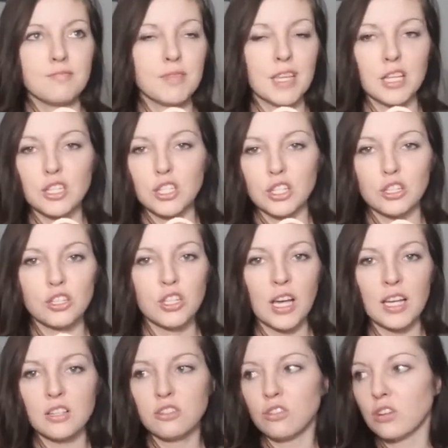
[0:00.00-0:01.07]
get to your
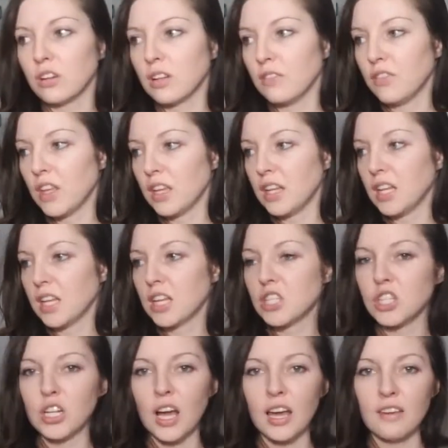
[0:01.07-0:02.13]
chest or if they need to get
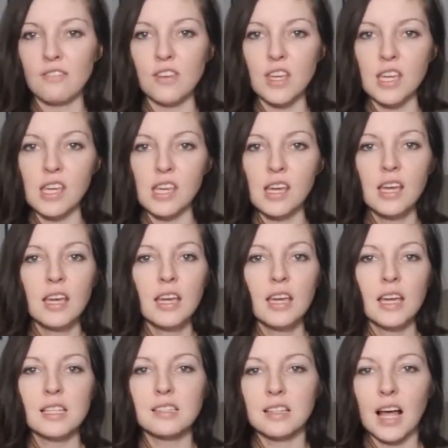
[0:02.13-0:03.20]
to your IV,
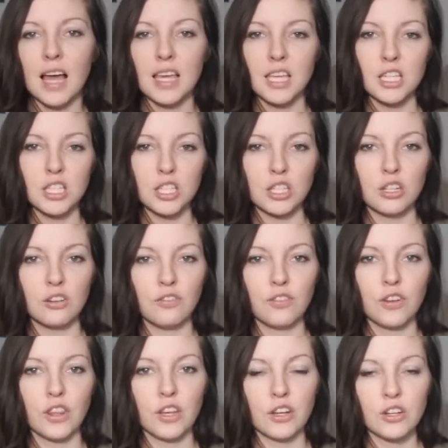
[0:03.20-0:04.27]
it's a lot easier
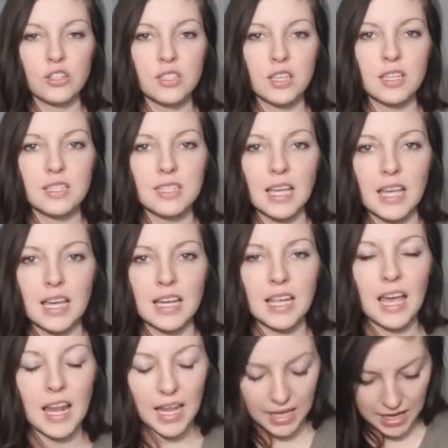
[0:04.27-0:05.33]
for the nurses. And
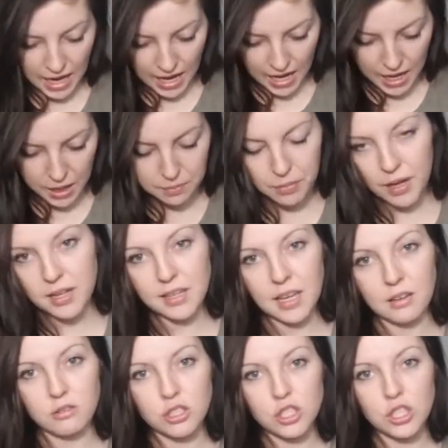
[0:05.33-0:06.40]
had I not had a button
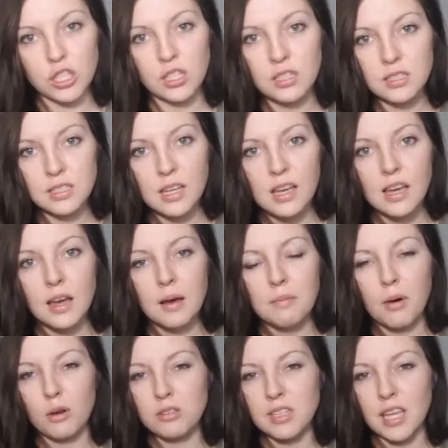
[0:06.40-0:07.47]
down shirt,
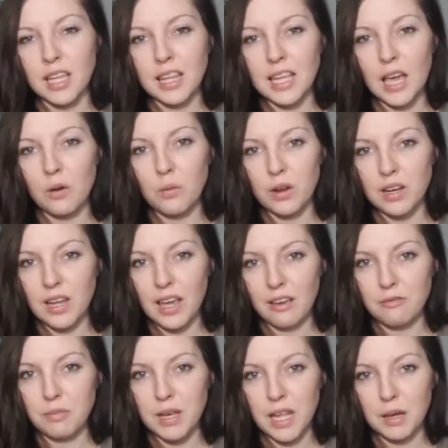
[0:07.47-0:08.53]
most likely I wouldn't
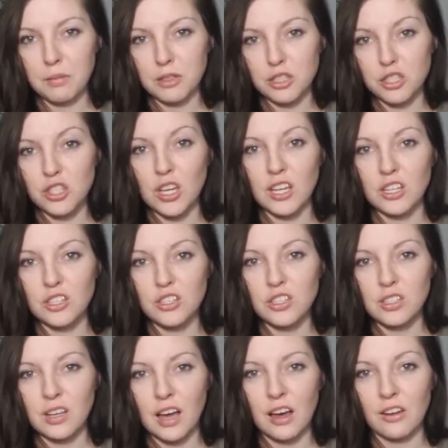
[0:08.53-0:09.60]
have been able to
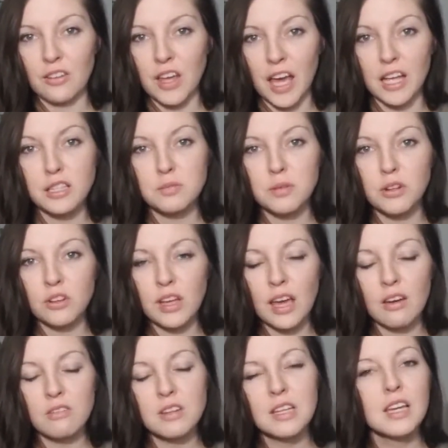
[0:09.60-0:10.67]
change out of the hospital gown.